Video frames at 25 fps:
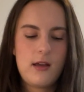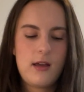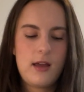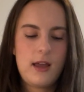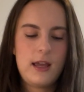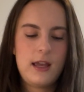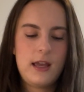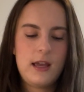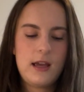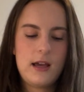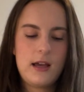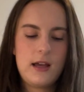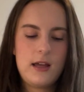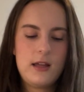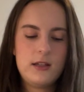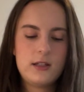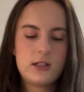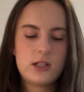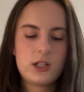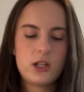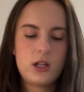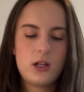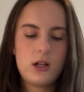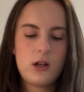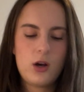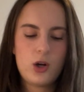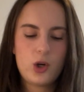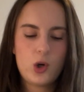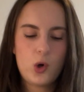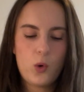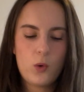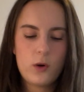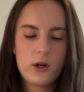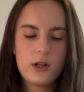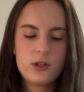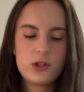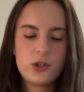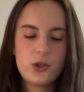And
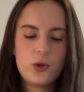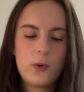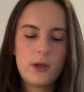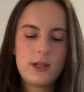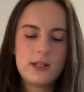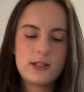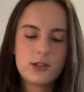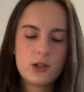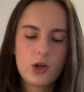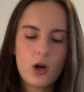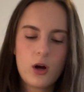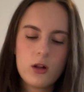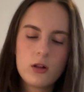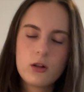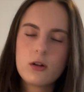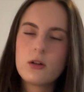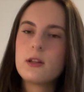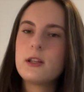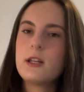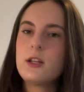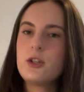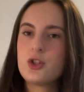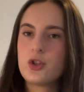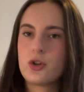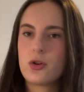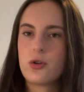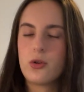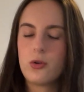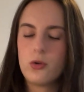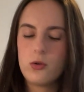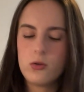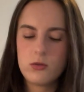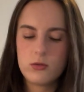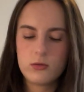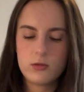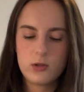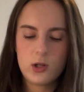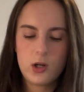according to a scholarly
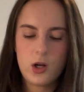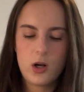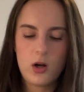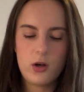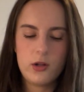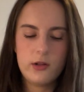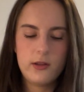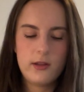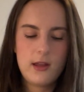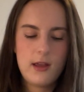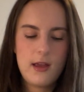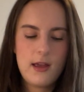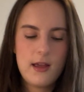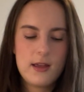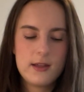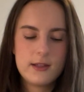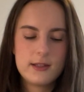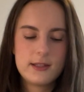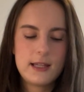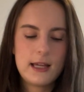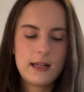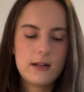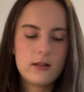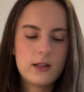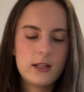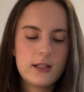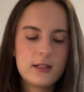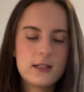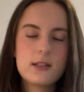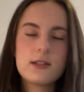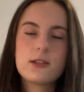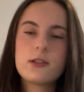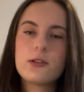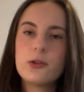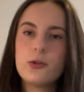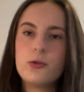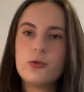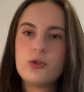journal called Settling
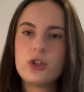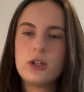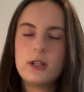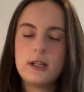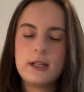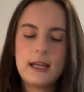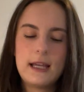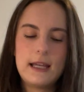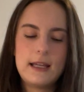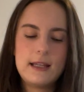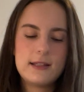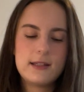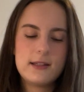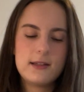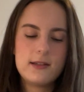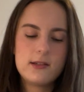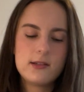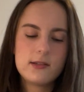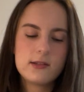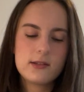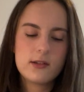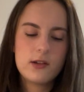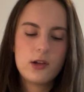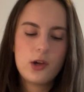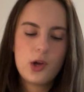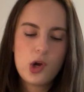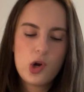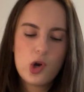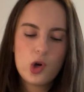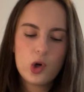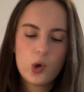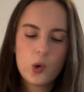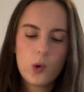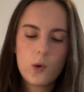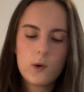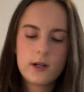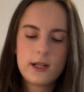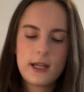Dissolution Cases,
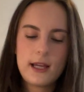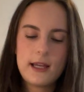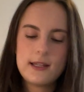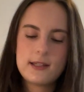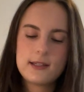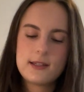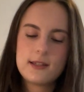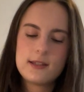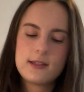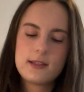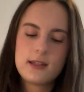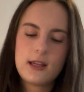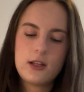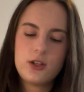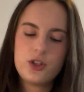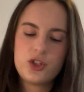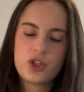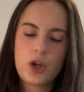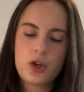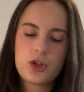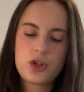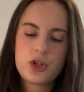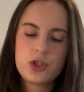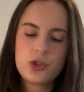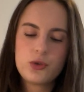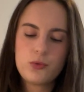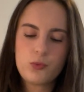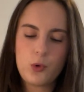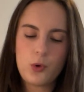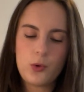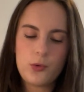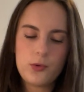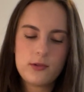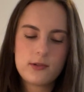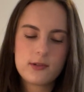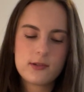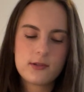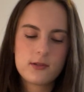Court Cases and Judges'
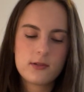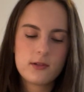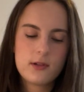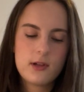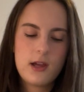Roles,